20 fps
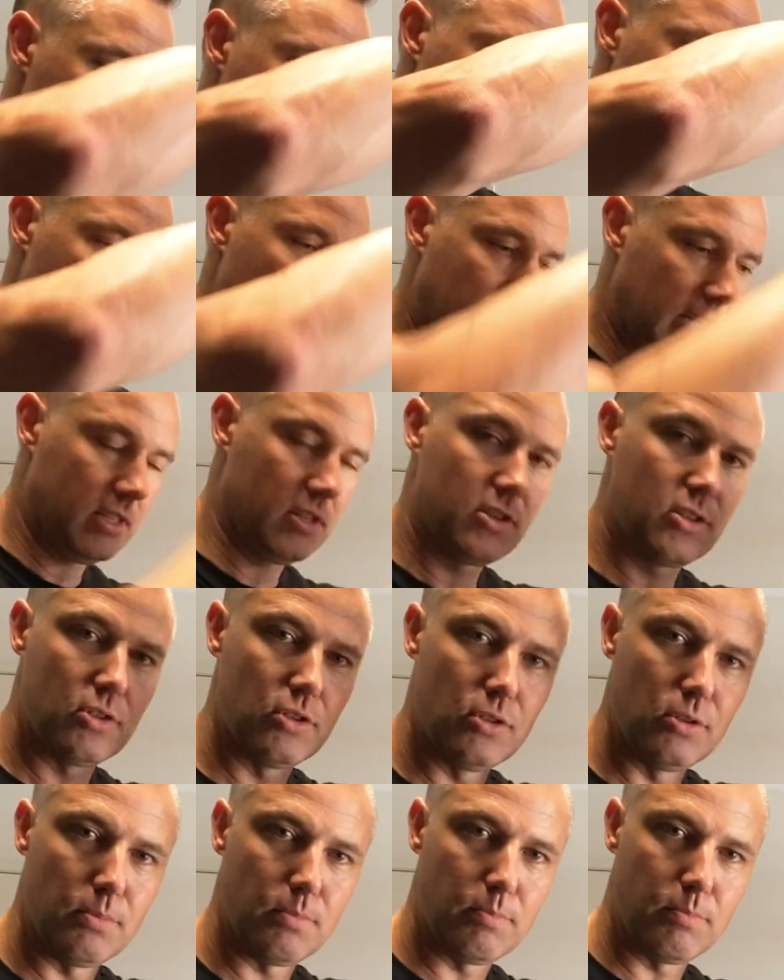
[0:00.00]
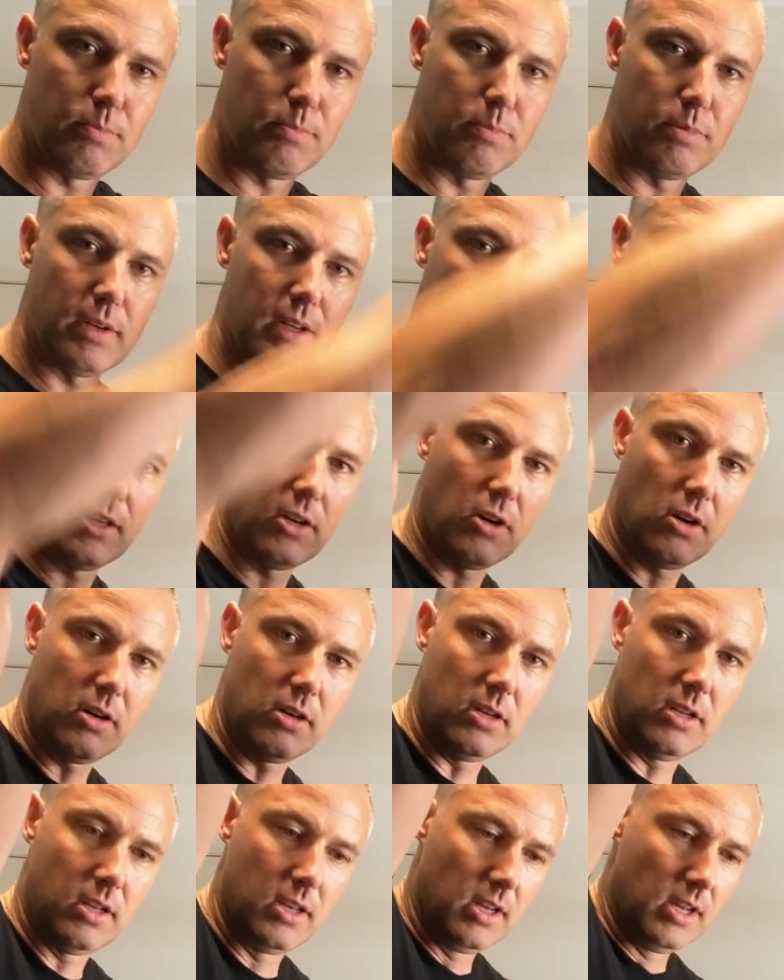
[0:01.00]
are like super
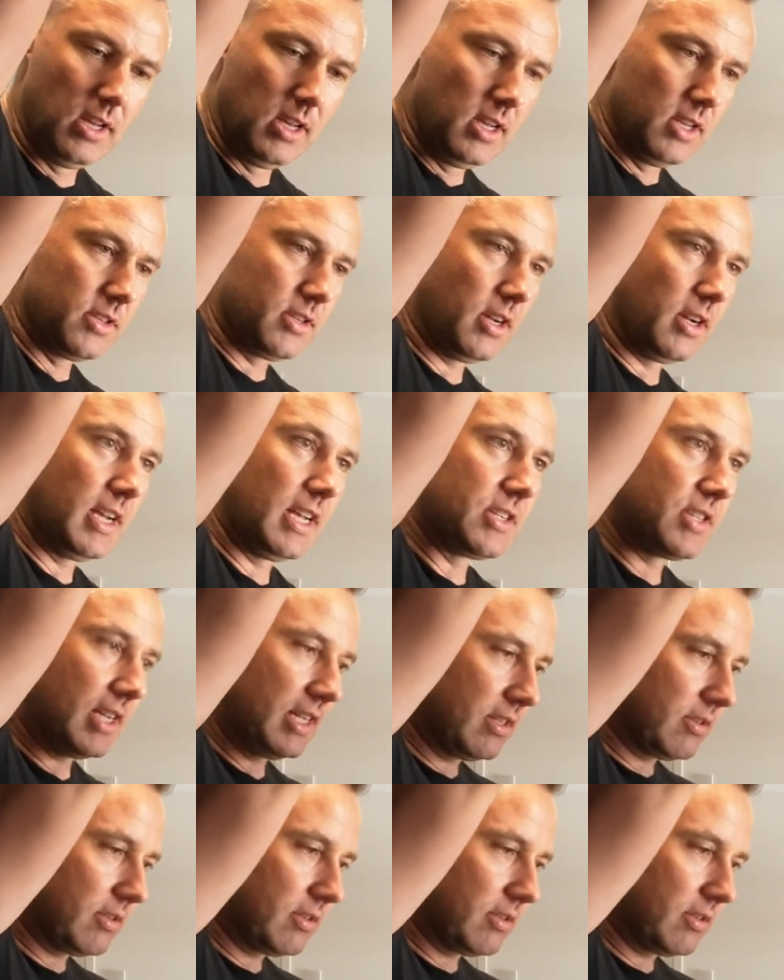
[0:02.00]
long, so as you can